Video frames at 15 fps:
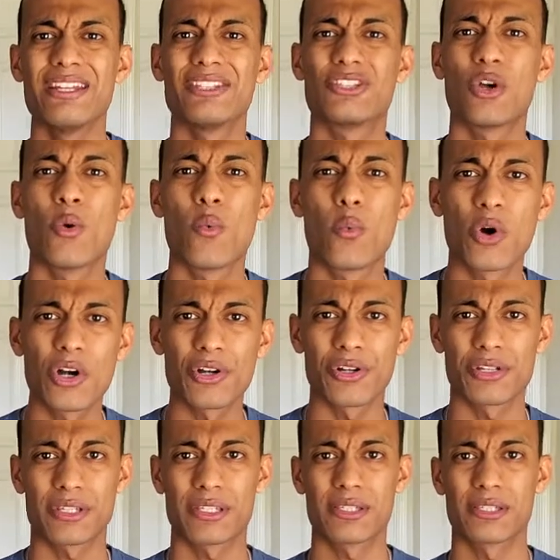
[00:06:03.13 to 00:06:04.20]
to
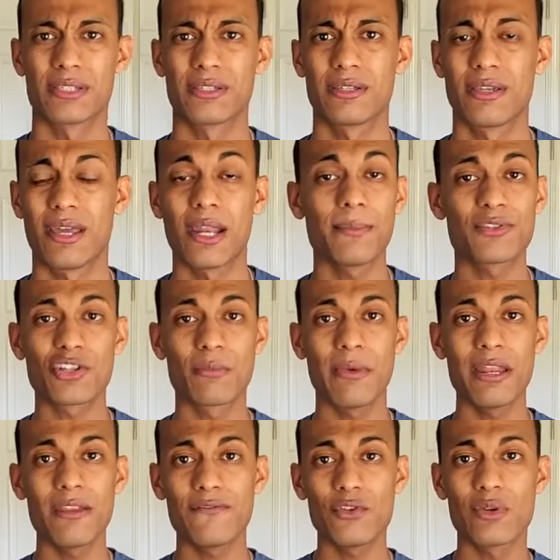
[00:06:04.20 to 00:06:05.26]
worse. And I'm sure
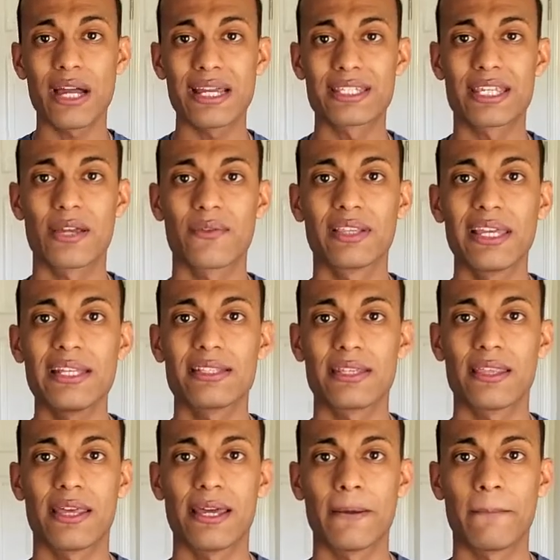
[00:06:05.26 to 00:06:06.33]
many of you guys can relate to
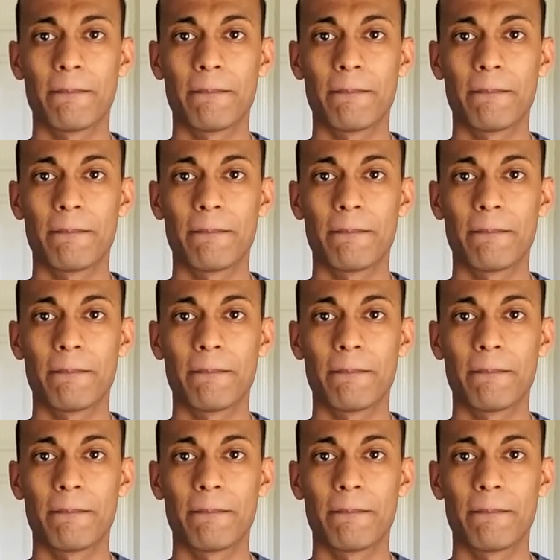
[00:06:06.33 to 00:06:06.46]
that.